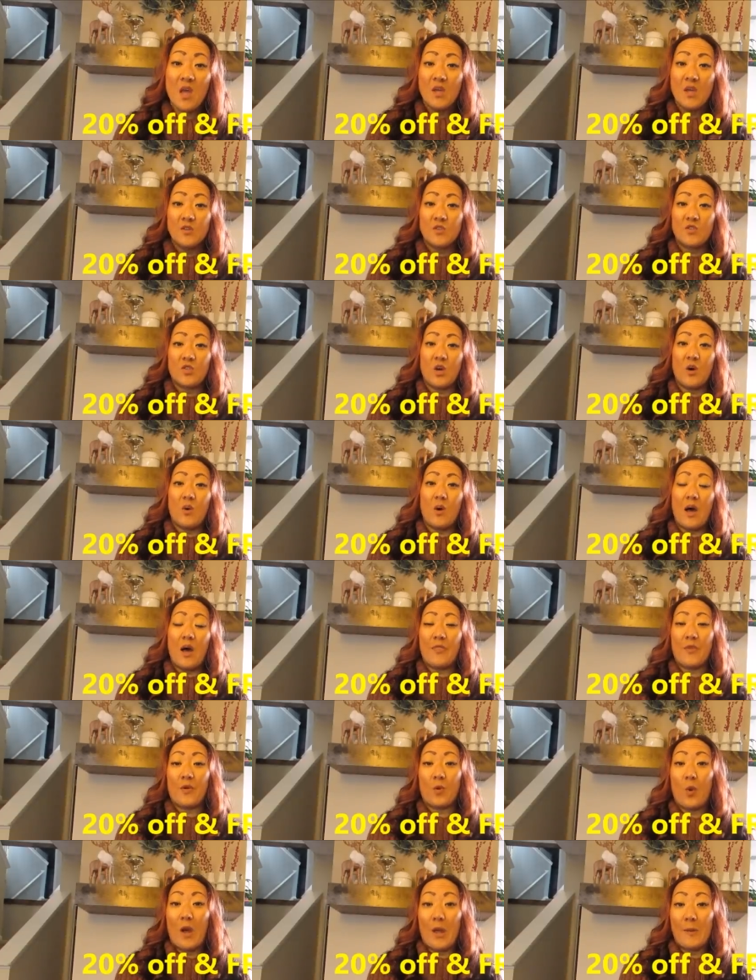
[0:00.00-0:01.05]
So on
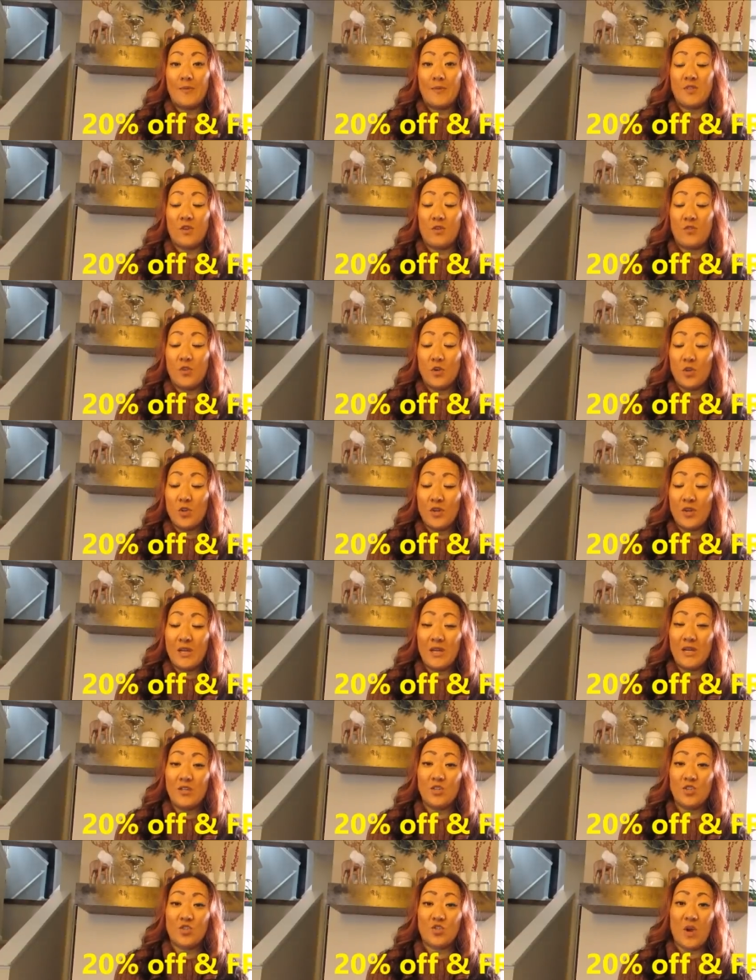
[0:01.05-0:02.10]
their wipes. So if you're
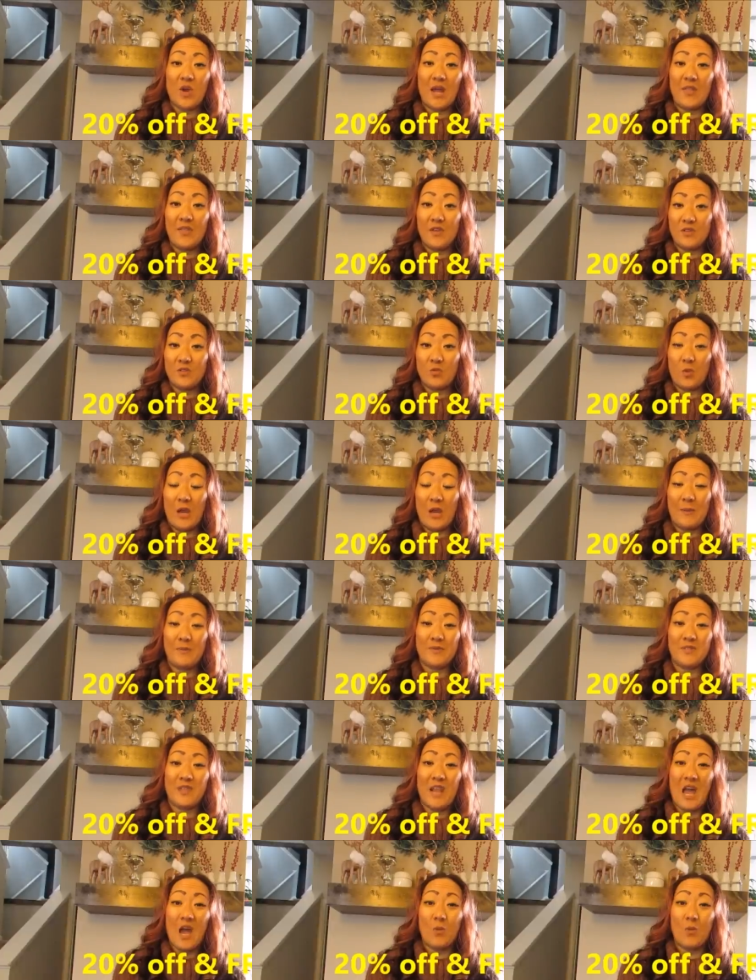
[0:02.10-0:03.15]
looking to try these wipes,
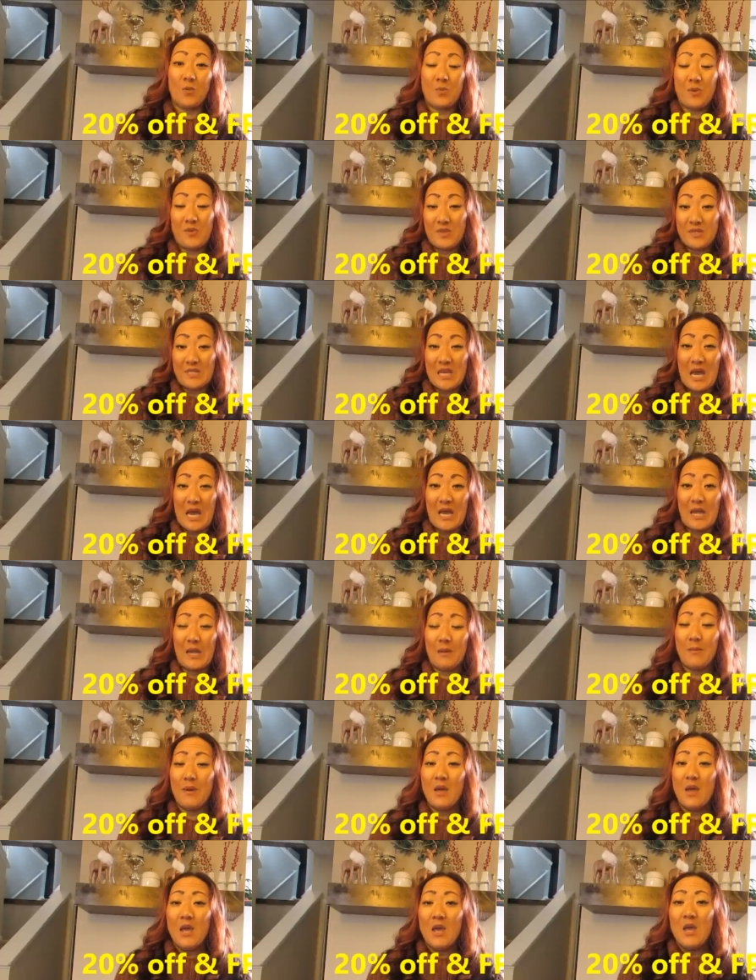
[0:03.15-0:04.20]
now would be the time,
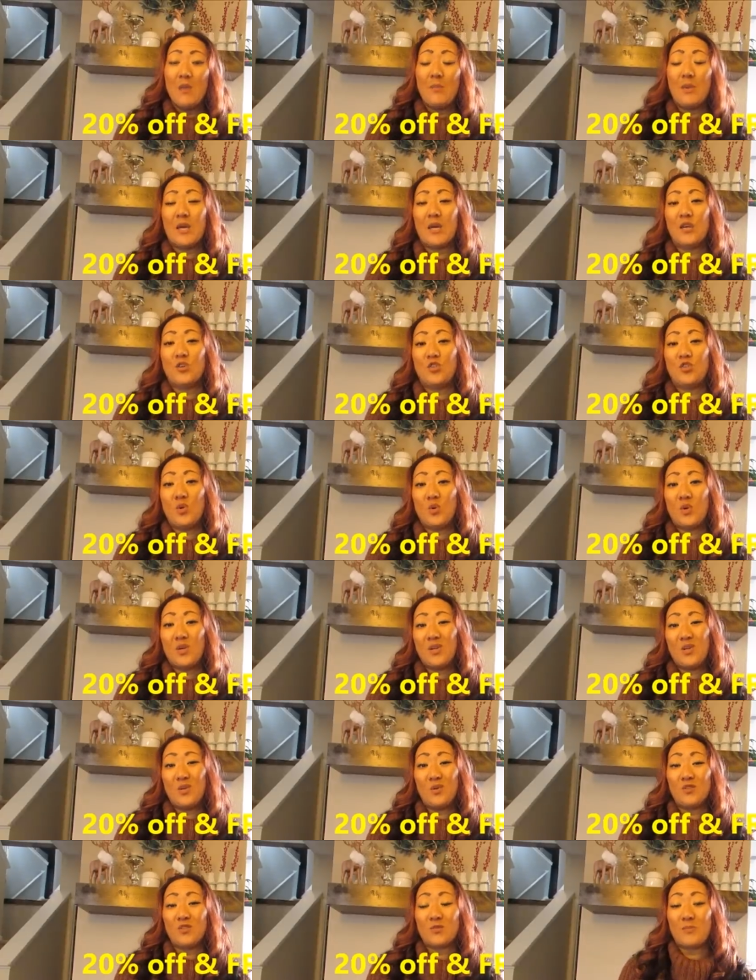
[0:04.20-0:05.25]
because you can
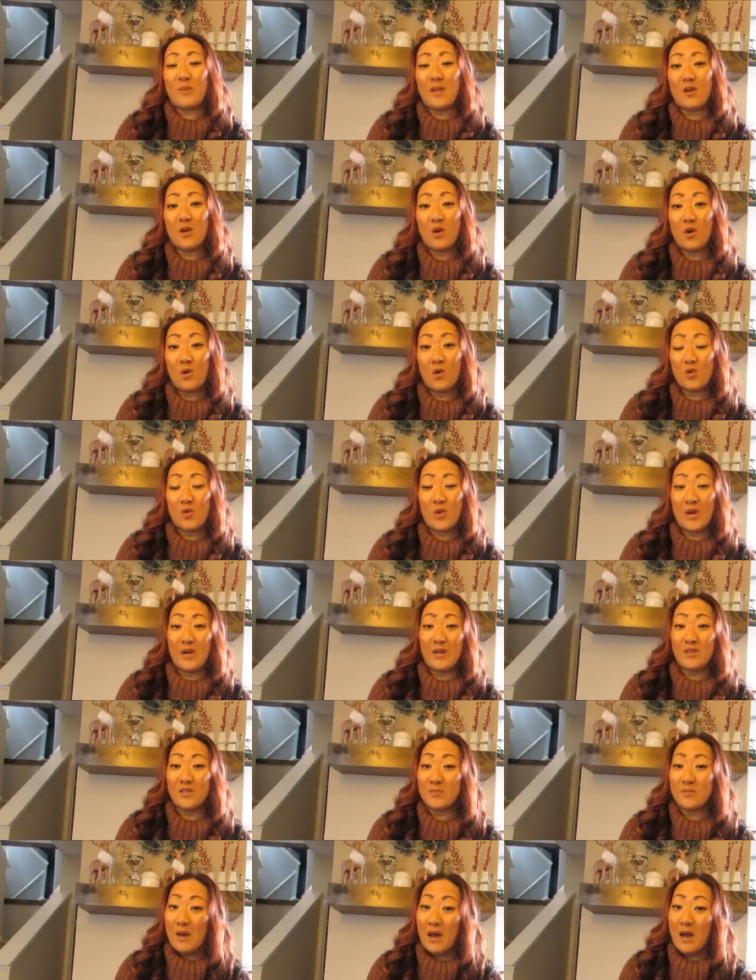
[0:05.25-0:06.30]
use my code
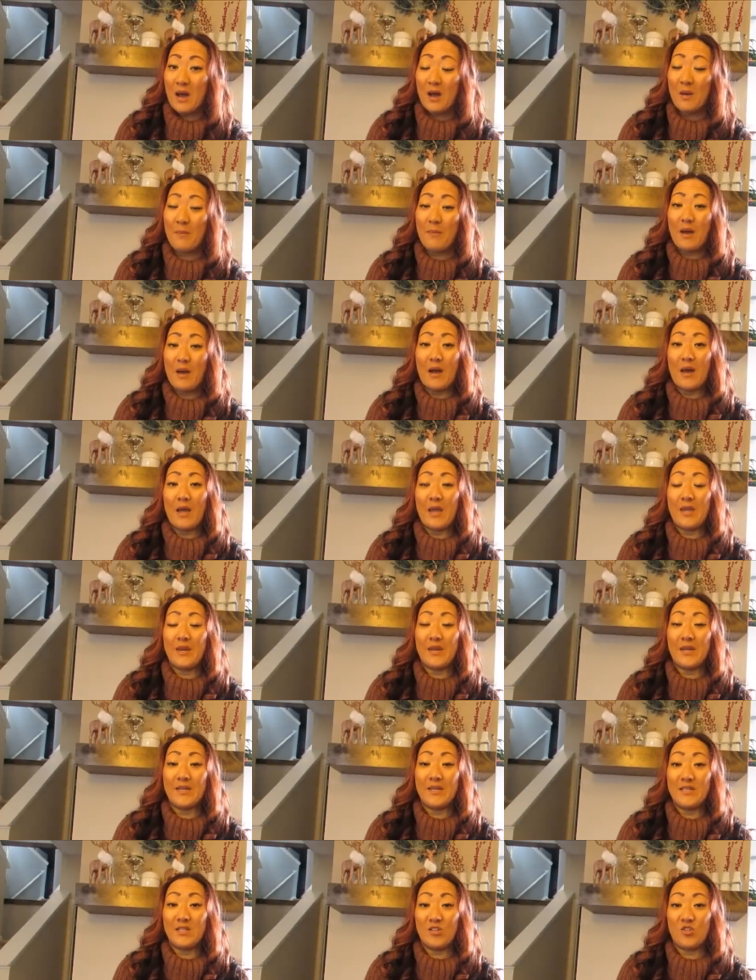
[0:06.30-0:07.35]
GradysMom in
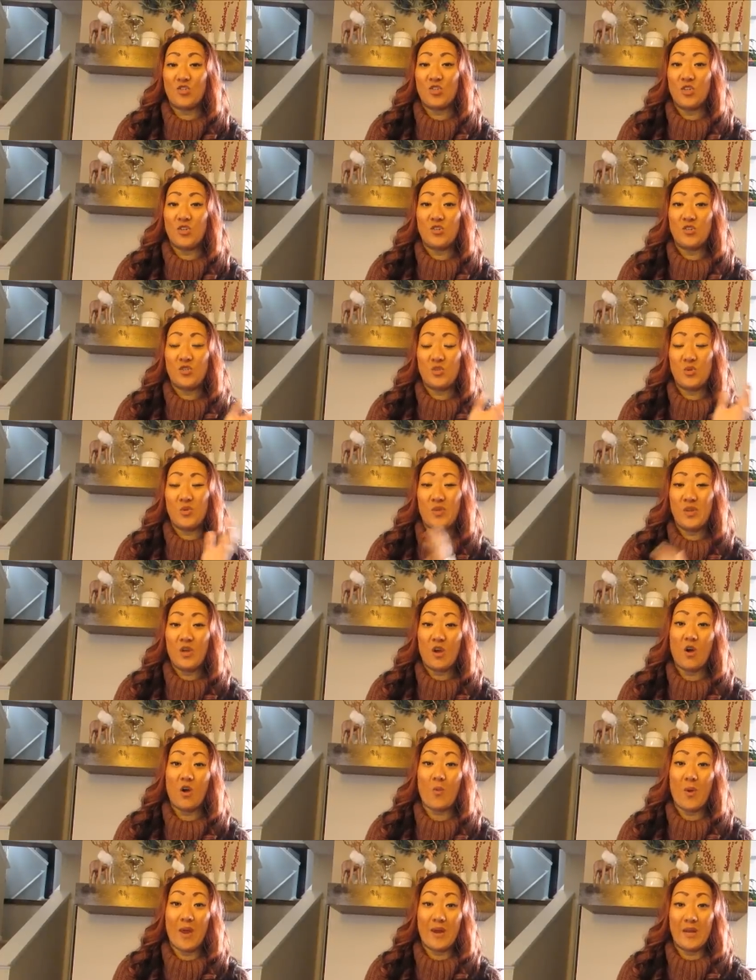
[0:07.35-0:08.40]
addition to the
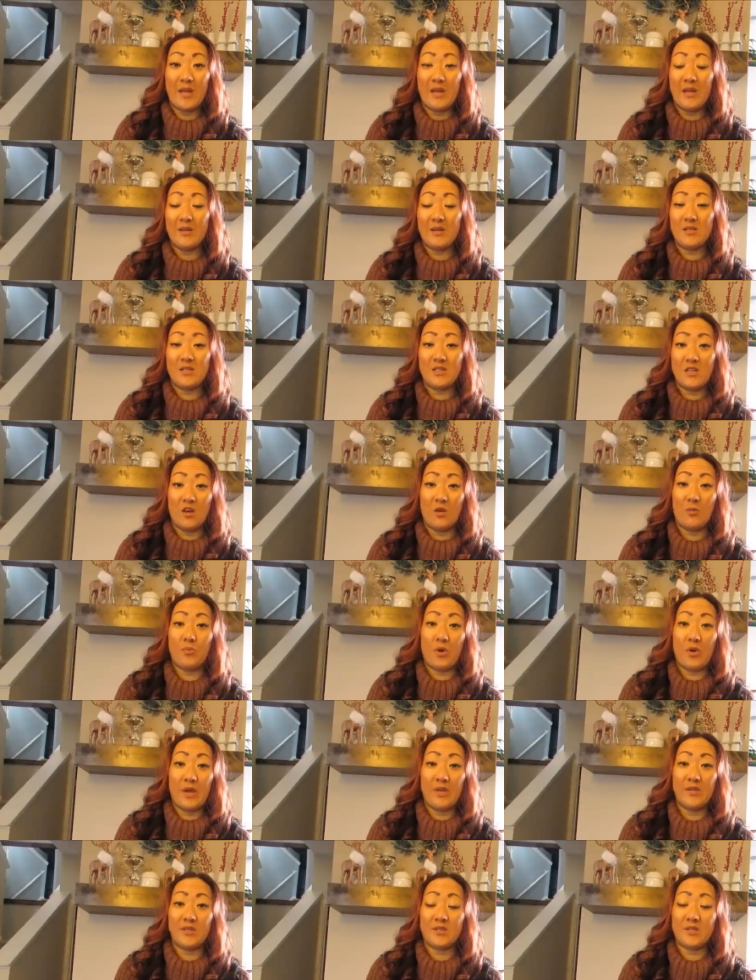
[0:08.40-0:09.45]
already sale
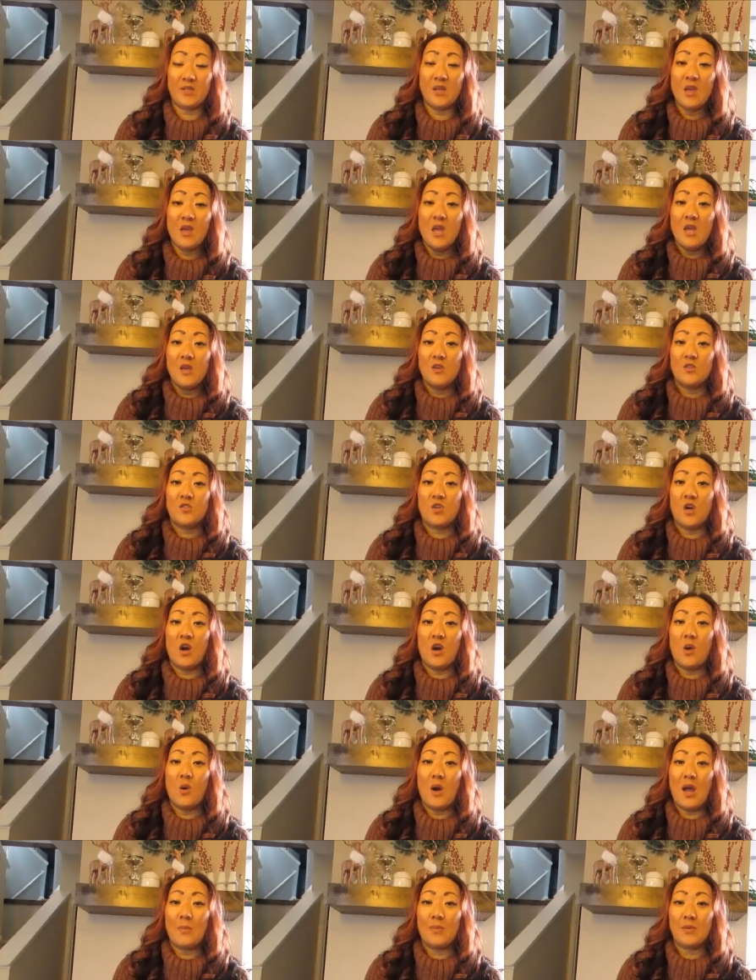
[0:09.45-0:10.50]
price.
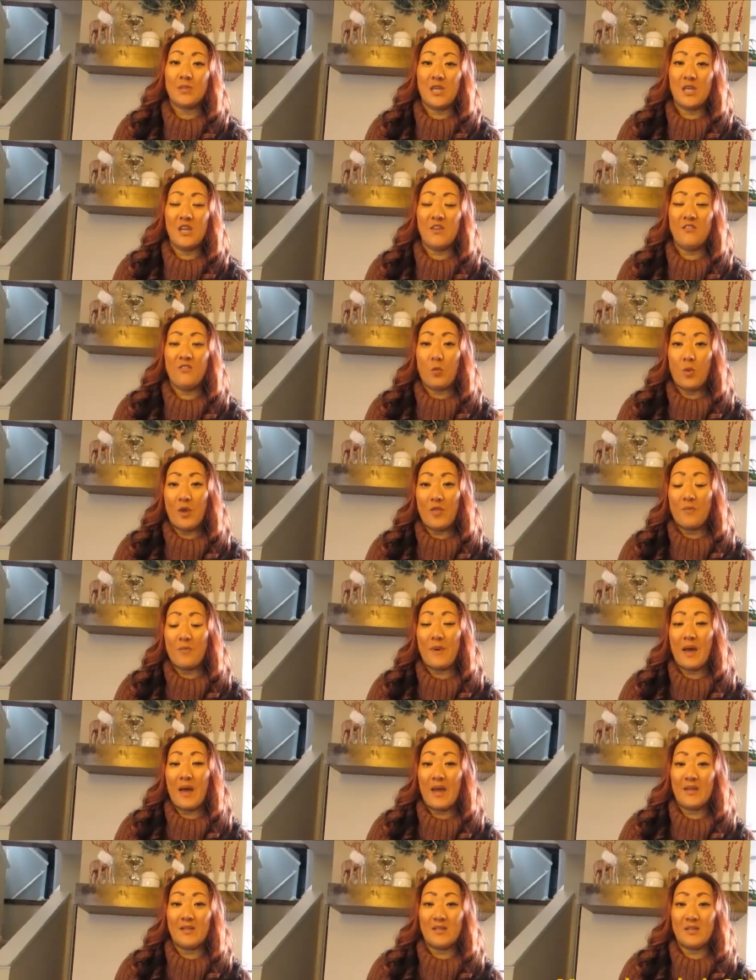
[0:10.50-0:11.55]
So I believe with
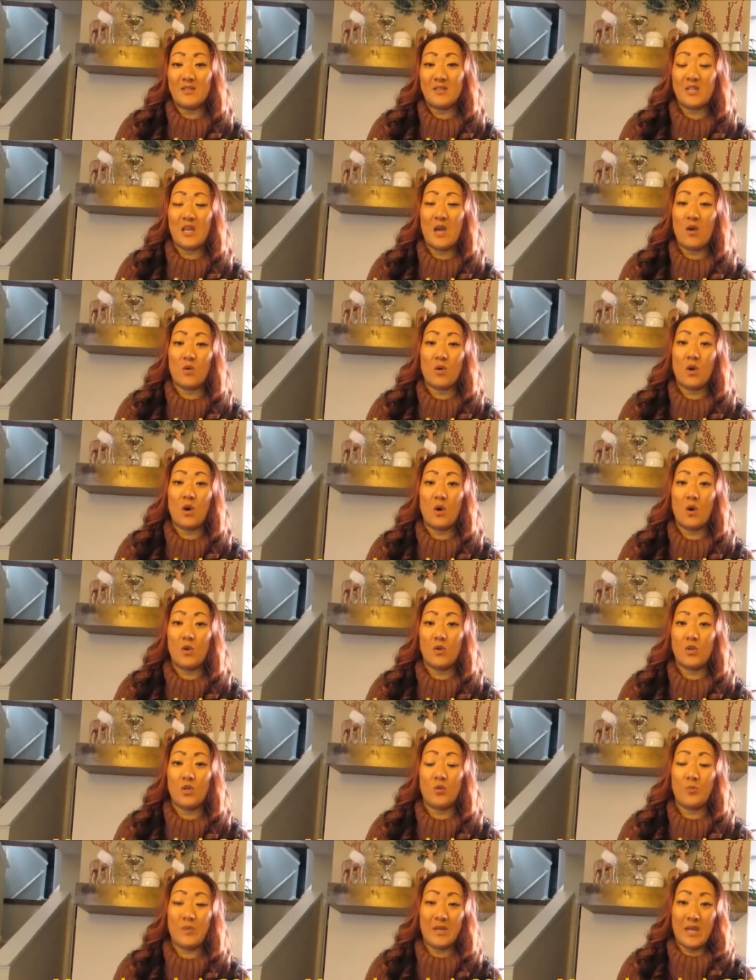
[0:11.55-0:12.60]
my discount code,
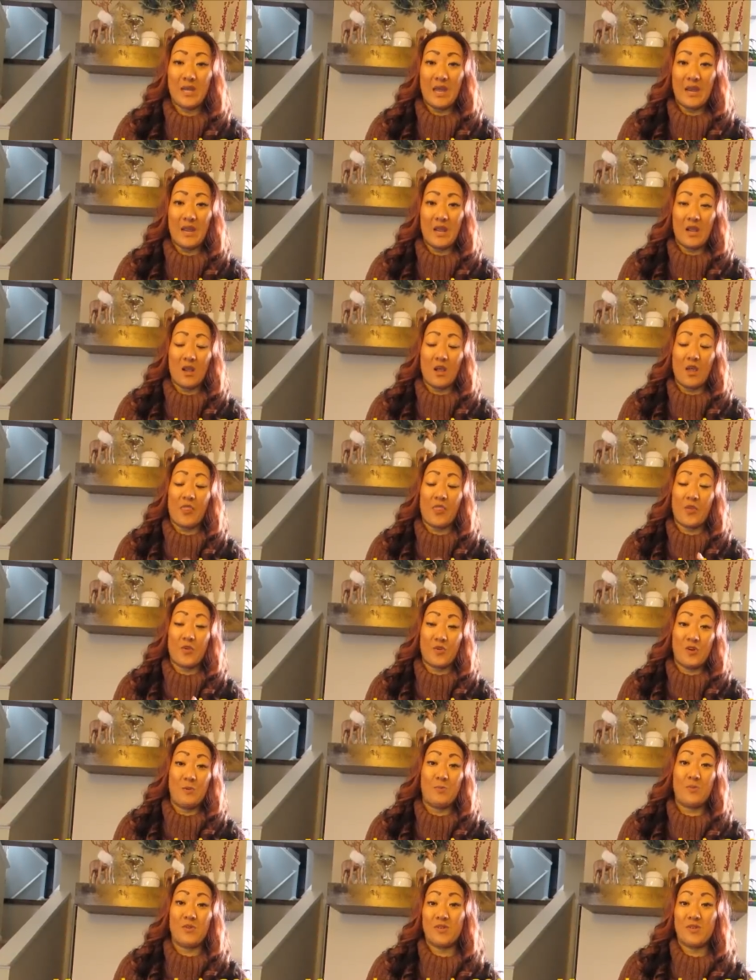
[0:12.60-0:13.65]
you'll be getting
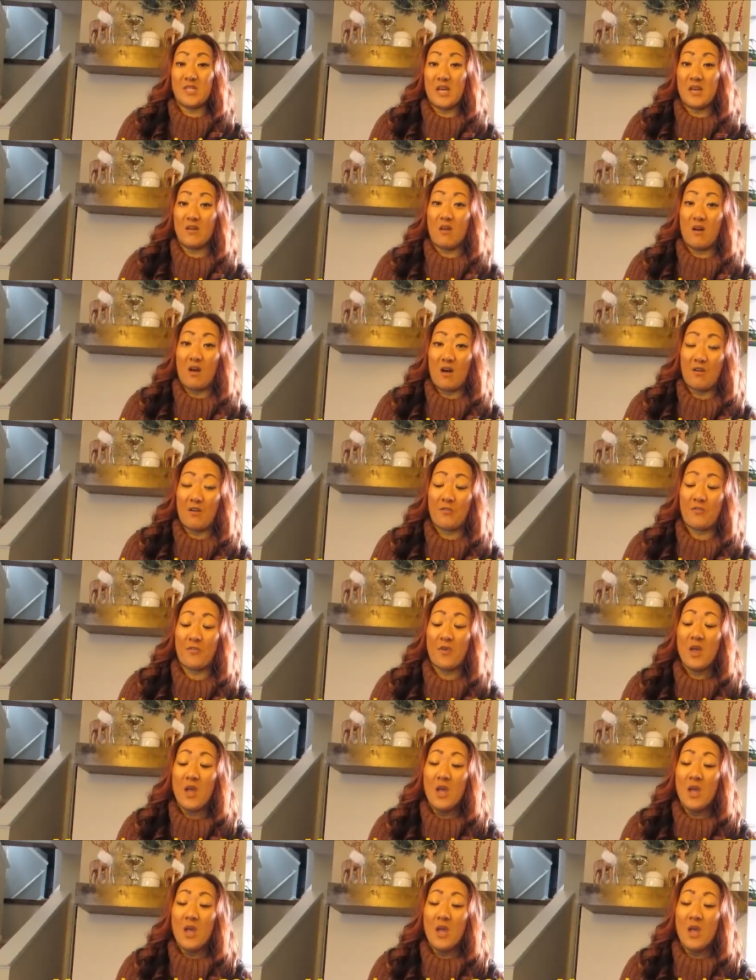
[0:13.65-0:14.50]
30% off.